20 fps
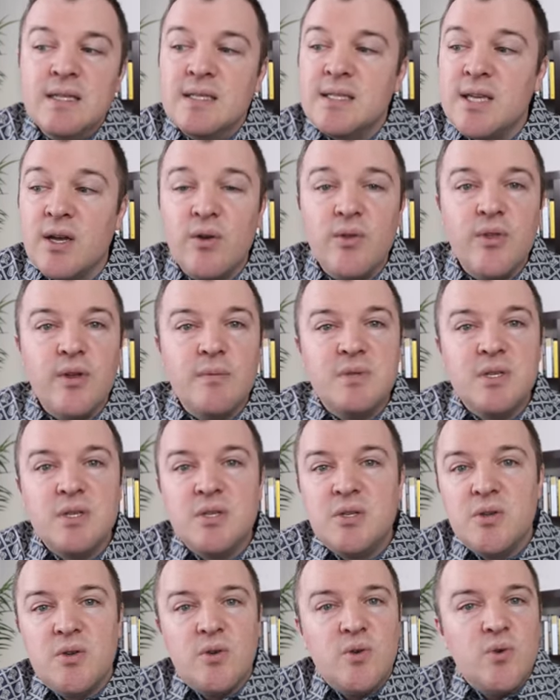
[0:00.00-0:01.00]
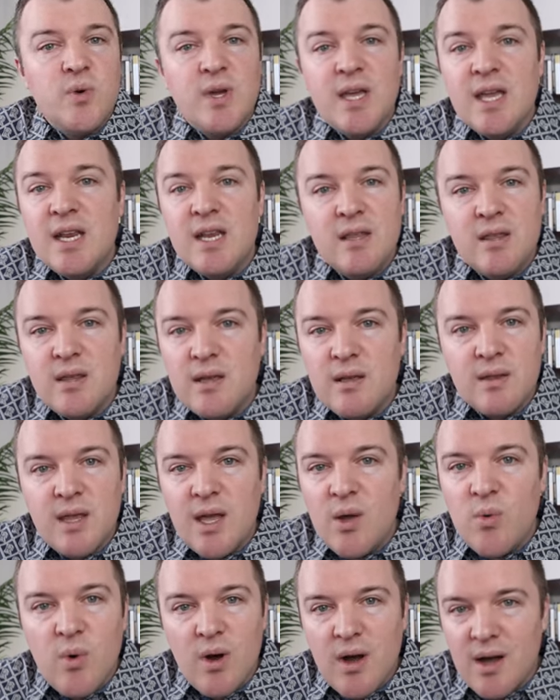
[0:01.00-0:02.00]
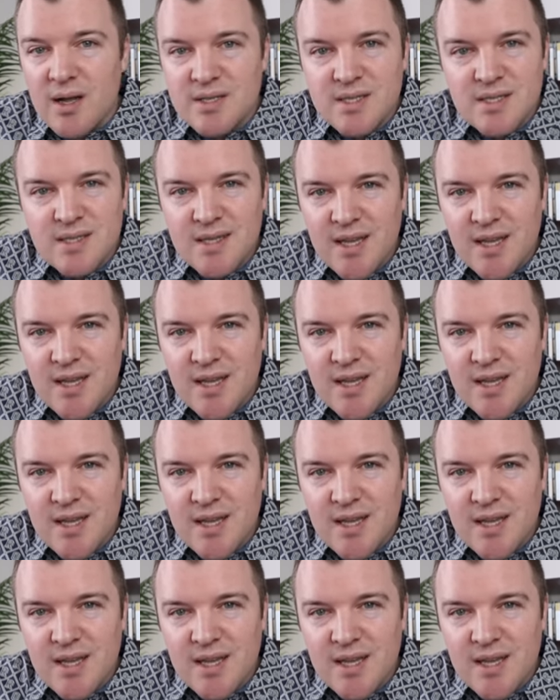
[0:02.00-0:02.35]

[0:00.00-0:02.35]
tell them to do anything they want.